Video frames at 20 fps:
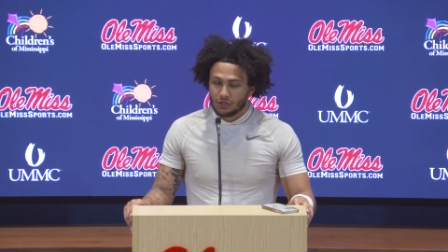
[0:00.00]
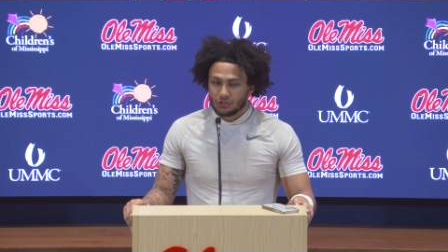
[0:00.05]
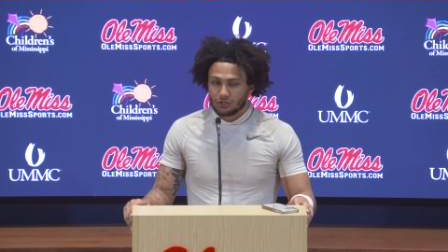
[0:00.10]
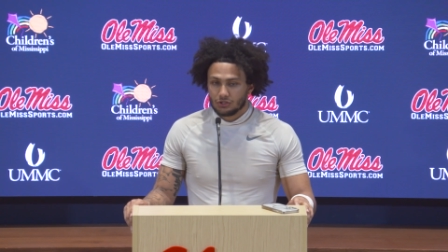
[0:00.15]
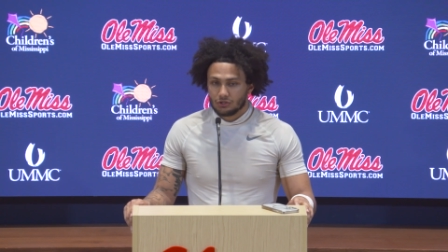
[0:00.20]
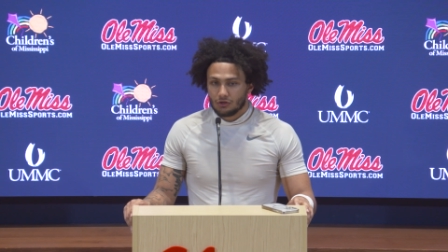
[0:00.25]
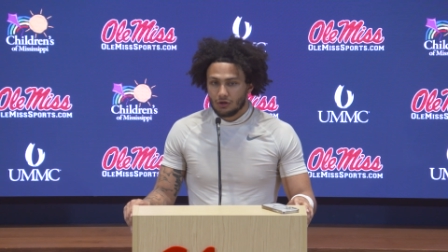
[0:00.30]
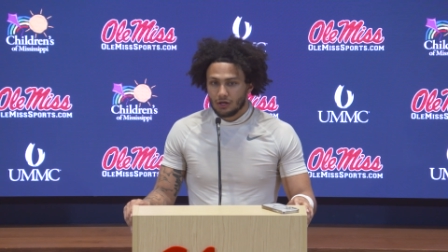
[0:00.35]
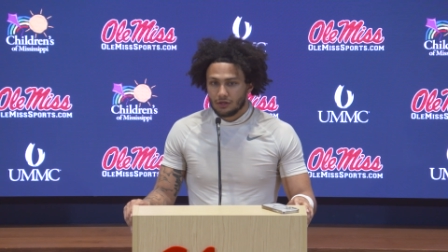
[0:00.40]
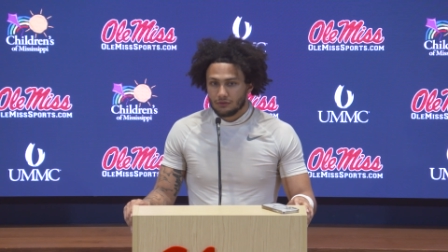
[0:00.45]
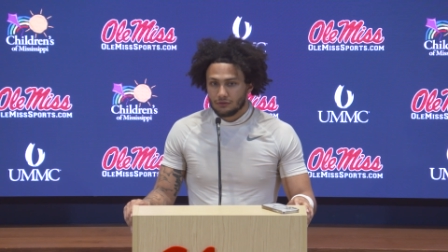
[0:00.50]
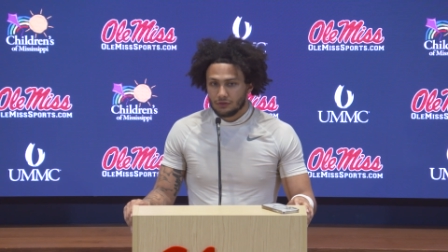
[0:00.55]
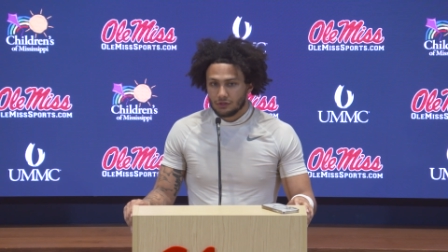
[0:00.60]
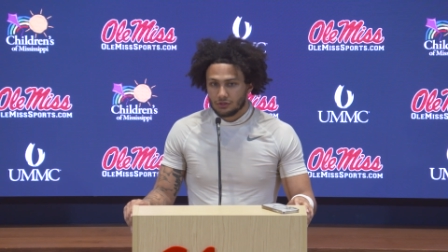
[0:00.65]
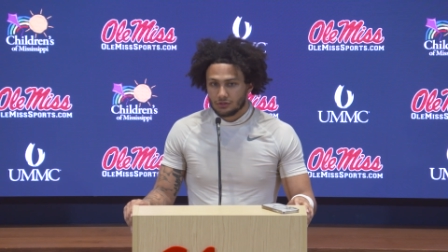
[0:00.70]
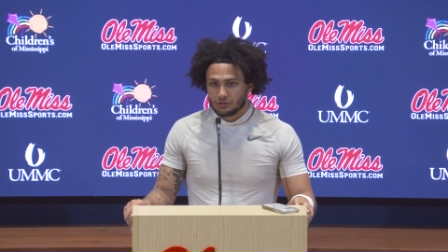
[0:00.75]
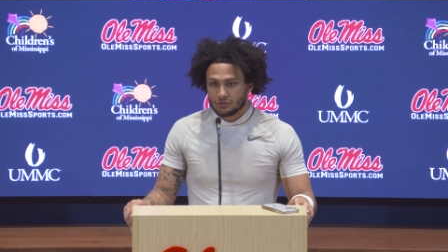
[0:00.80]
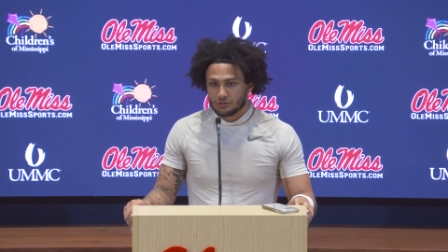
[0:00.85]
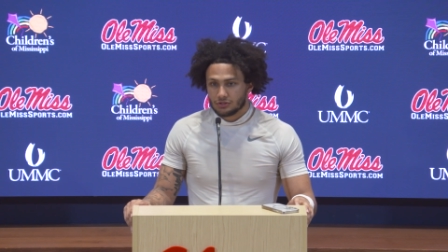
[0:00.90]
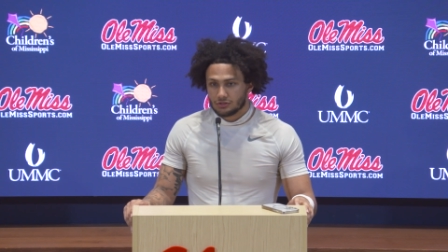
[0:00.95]
You know, I
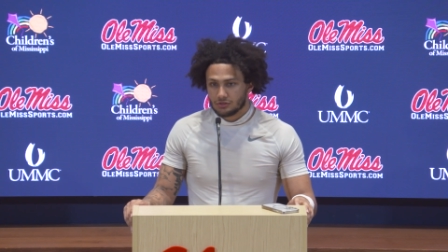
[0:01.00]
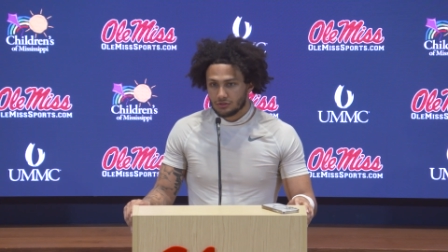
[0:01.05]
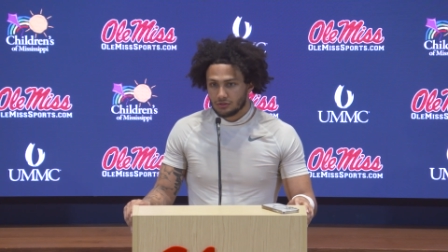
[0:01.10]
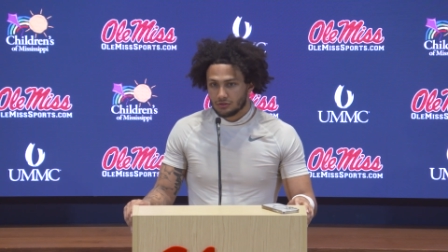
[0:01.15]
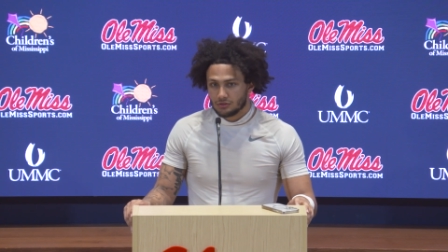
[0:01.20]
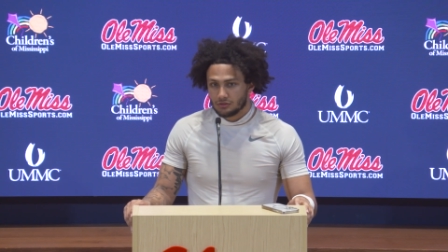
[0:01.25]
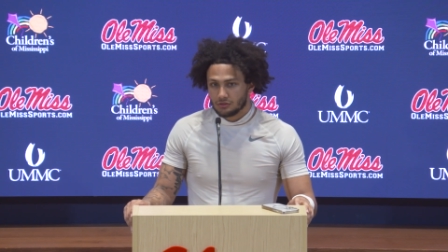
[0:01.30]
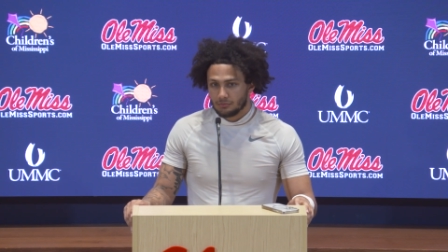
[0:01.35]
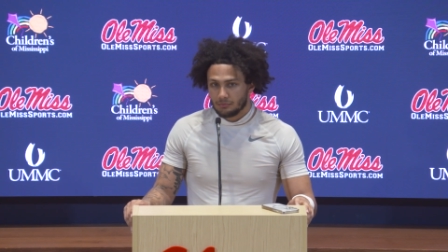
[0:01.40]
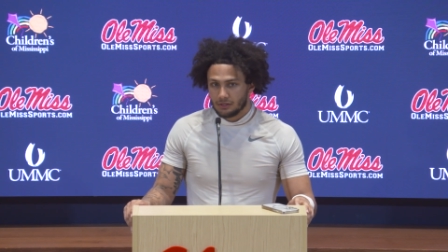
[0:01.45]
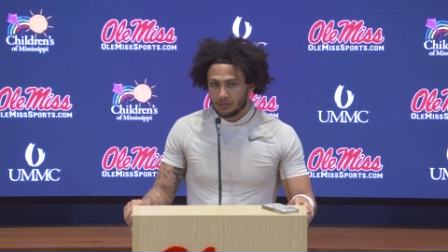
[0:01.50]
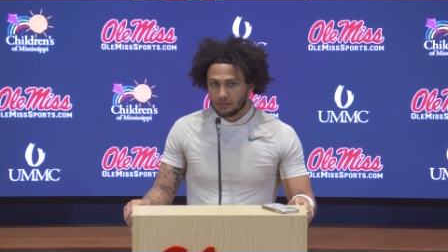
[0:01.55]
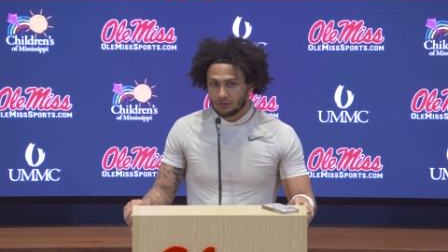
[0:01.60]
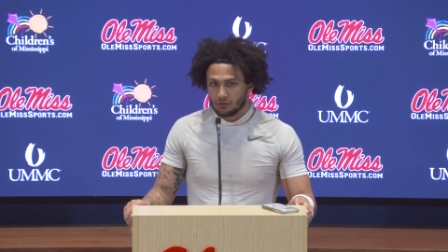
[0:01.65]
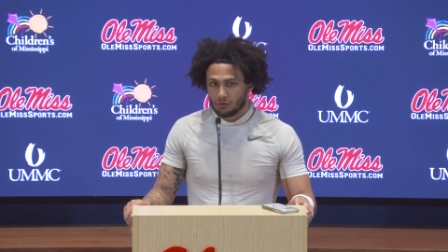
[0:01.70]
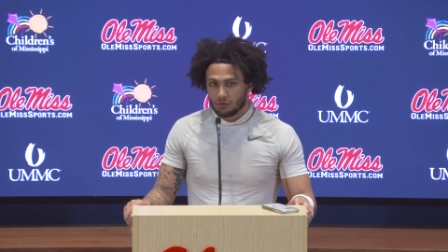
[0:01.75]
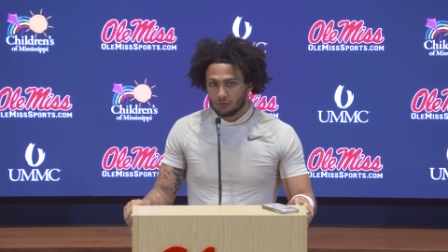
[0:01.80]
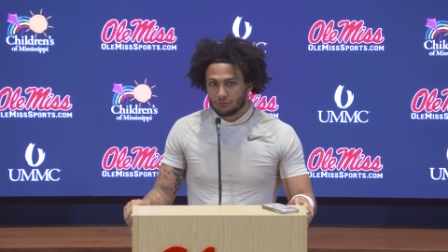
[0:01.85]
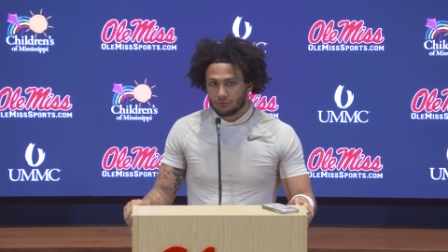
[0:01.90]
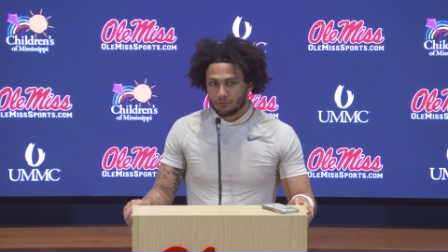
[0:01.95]
think just the the main
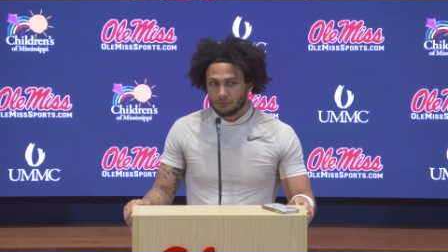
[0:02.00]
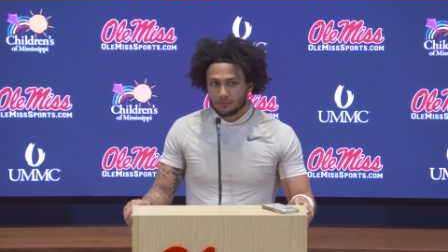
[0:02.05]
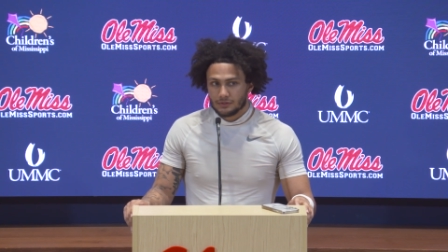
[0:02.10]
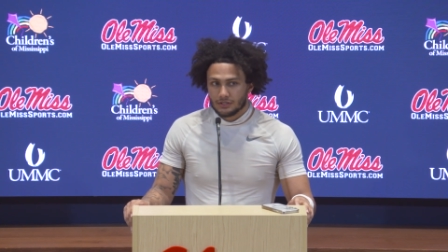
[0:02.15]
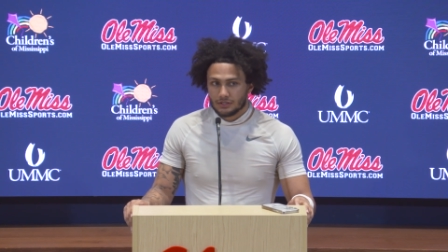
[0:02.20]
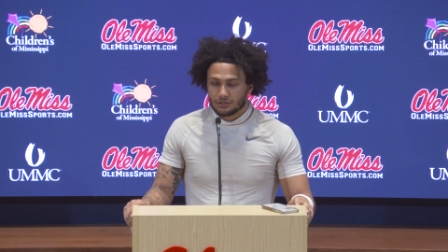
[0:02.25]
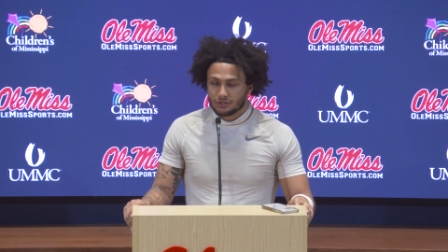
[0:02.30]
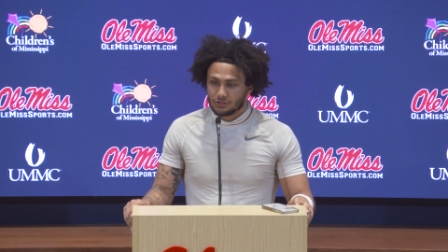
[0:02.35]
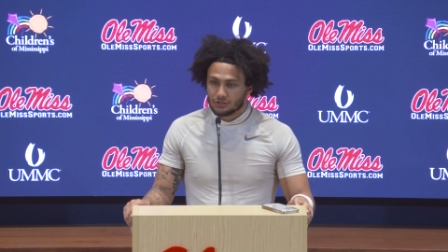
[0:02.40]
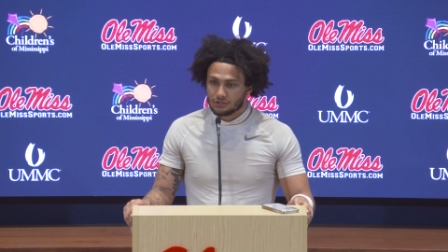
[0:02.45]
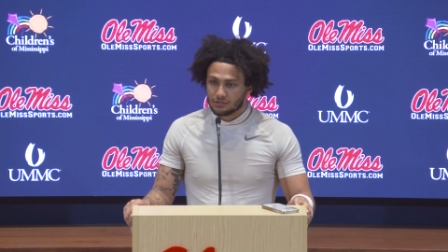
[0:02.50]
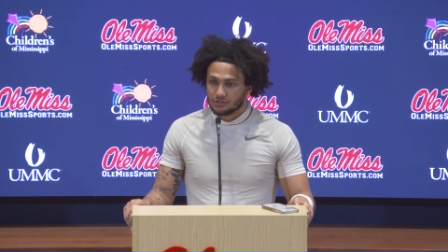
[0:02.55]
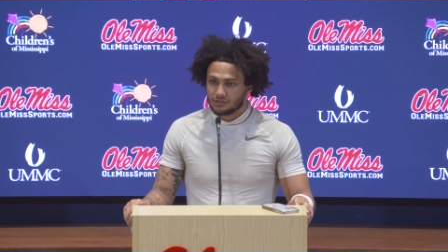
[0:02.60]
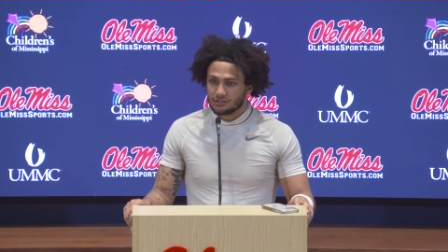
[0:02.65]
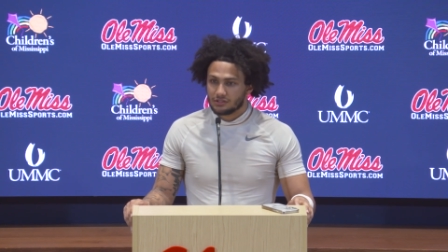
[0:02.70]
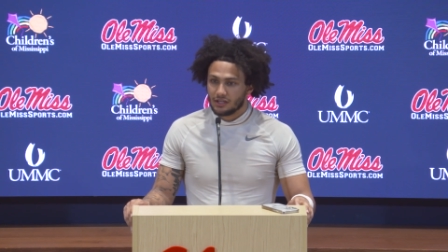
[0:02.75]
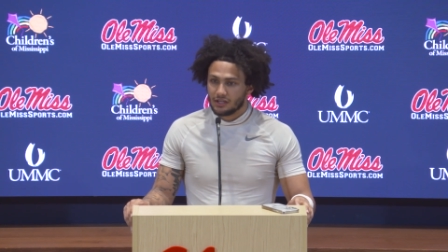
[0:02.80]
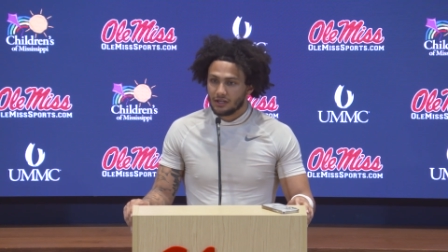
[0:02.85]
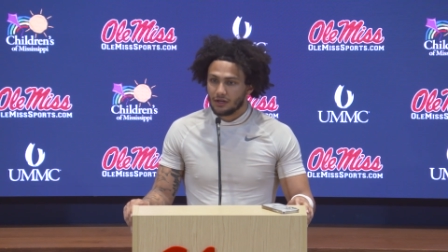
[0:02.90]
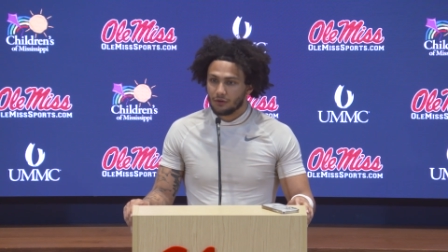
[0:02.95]
goal for me is just to
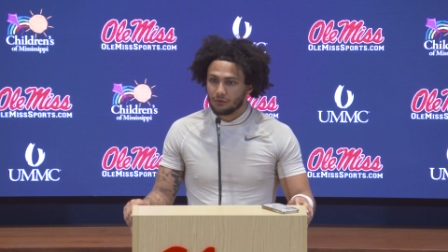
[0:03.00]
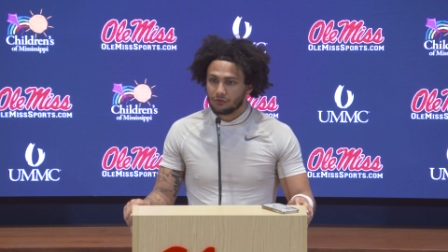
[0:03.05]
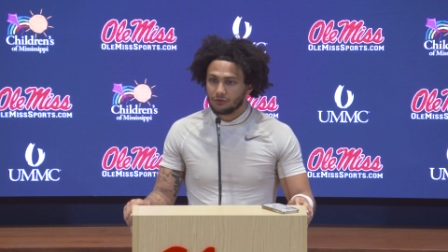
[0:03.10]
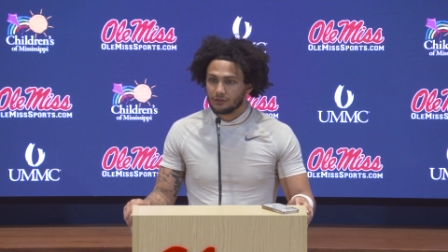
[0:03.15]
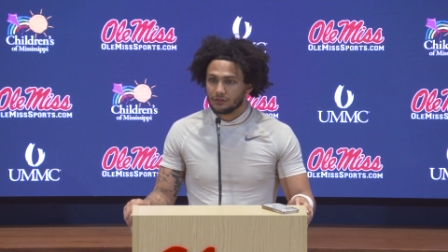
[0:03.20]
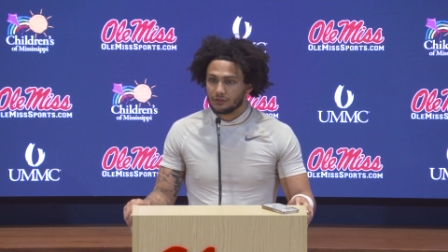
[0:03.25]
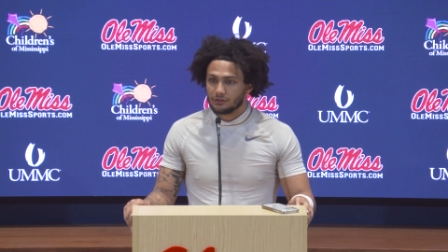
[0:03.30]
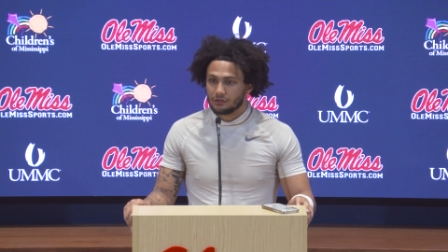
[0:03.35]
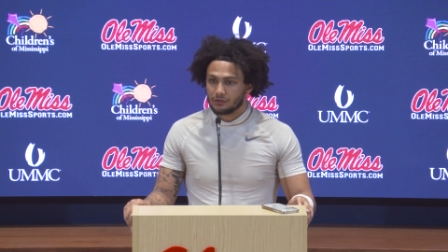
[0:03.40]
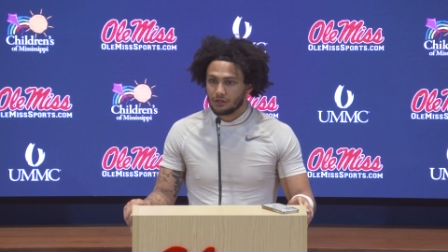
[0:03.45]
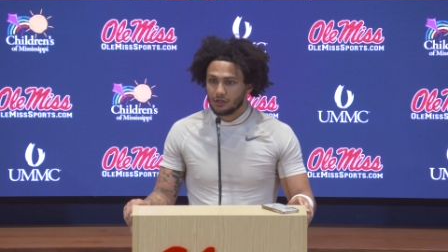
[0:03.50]
stay healthy.